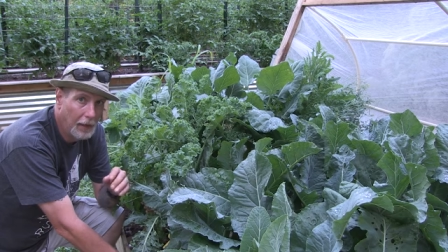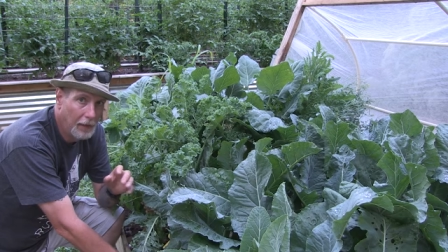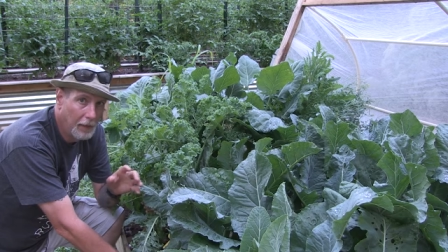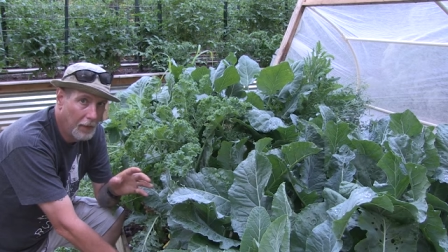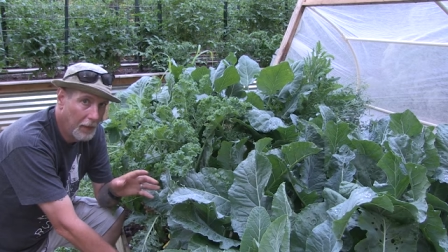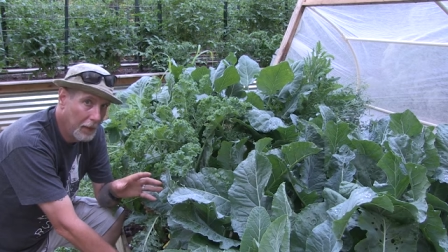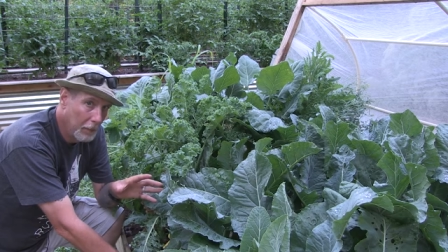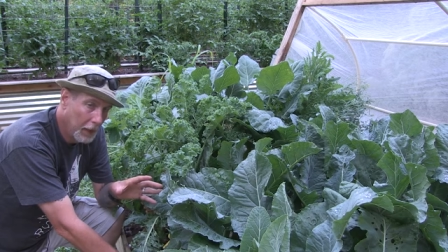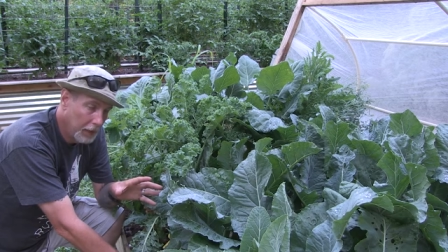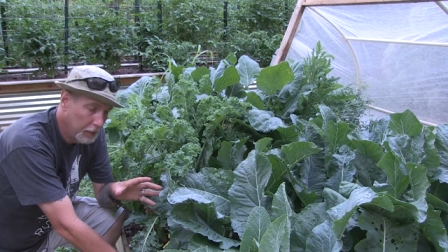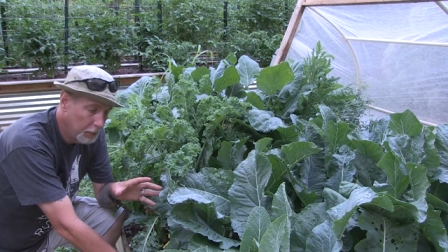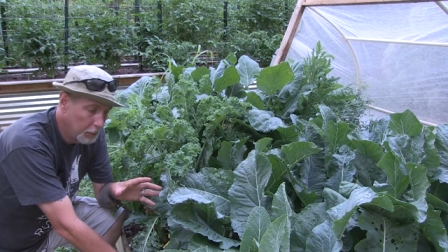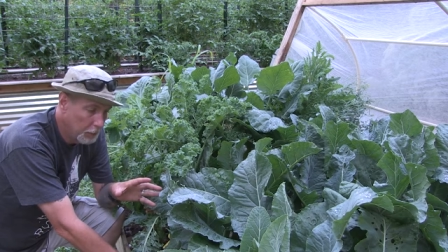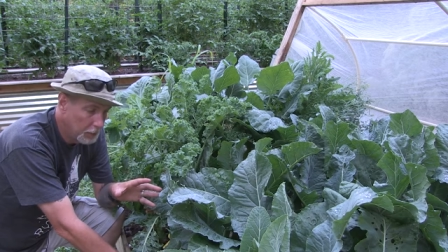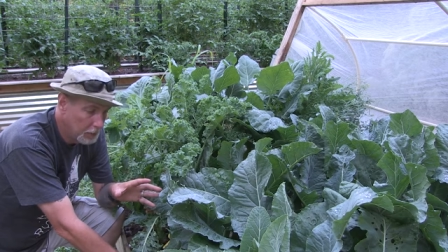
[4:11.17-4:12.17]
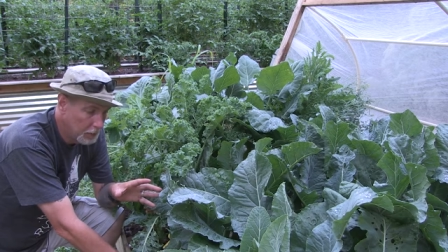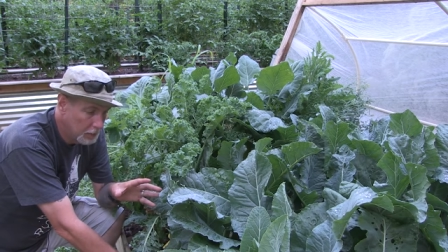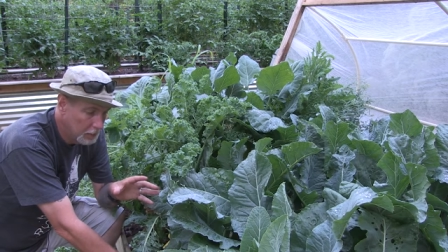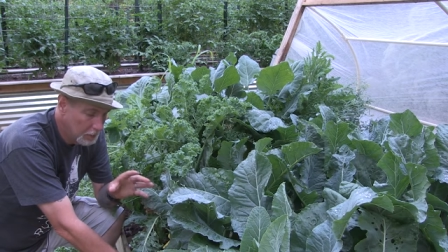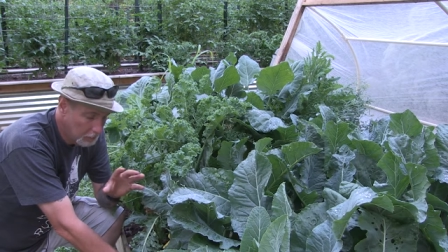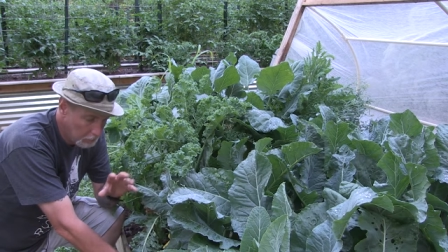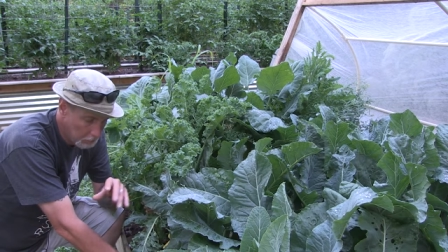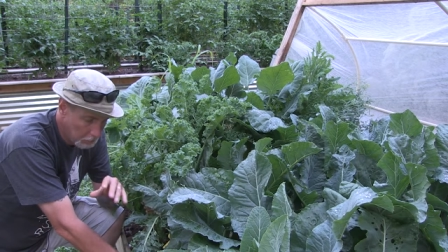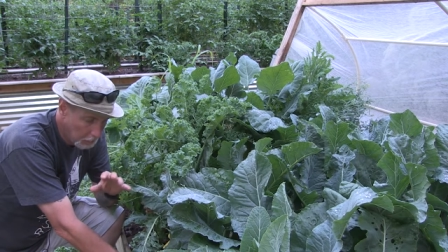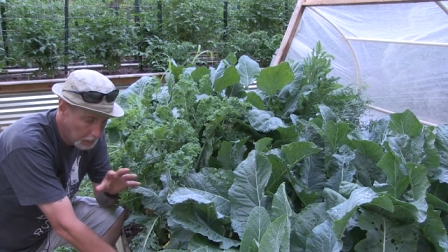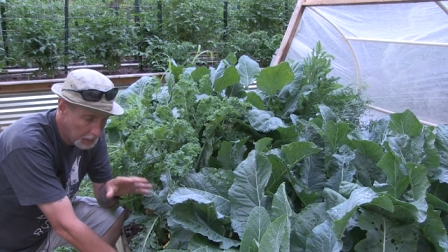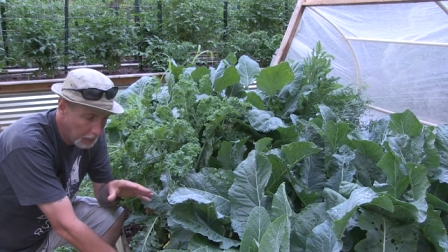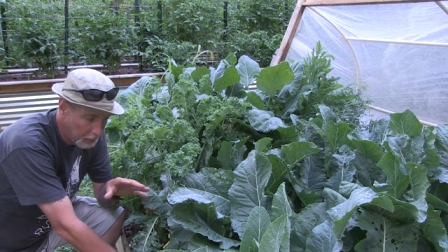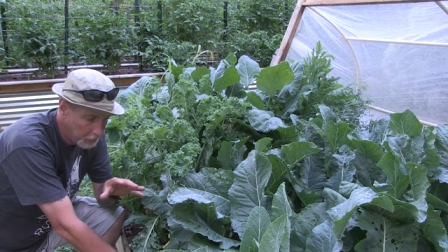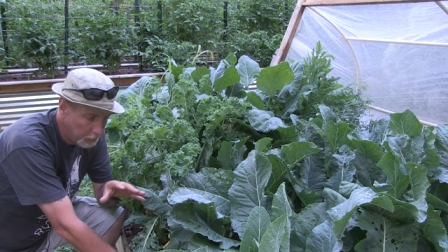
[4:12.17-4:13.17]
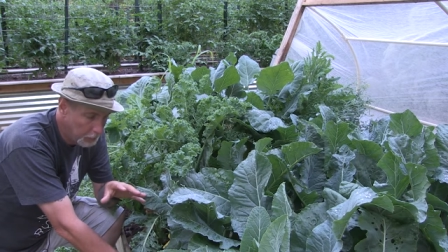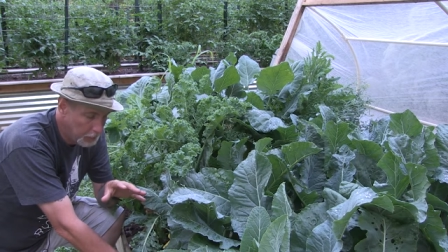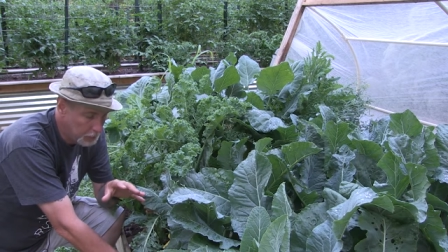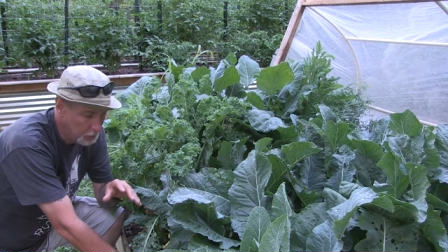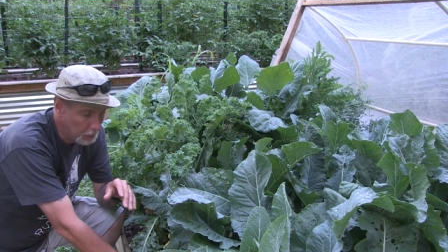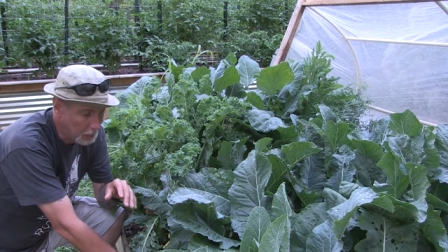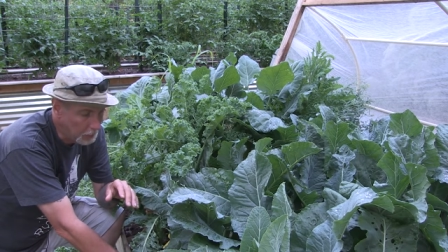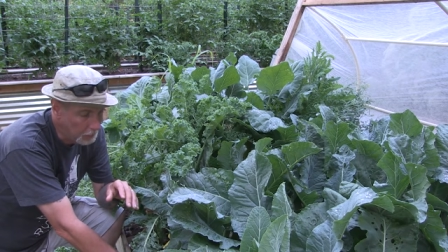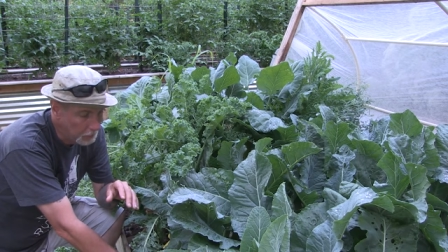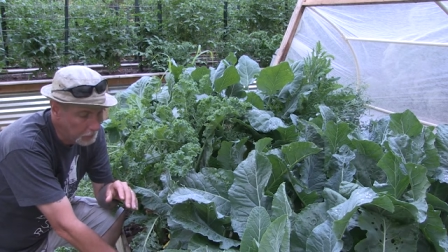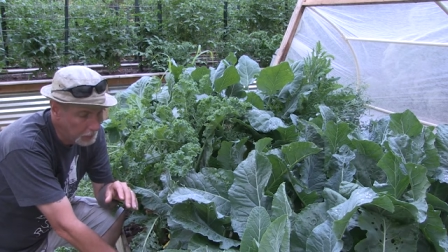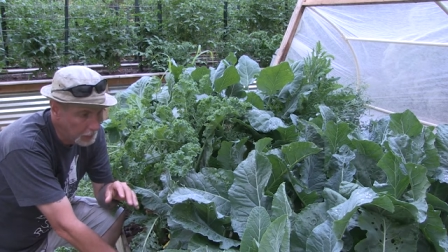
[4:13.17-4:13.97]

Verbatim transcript: and then they might do it, might not do as well.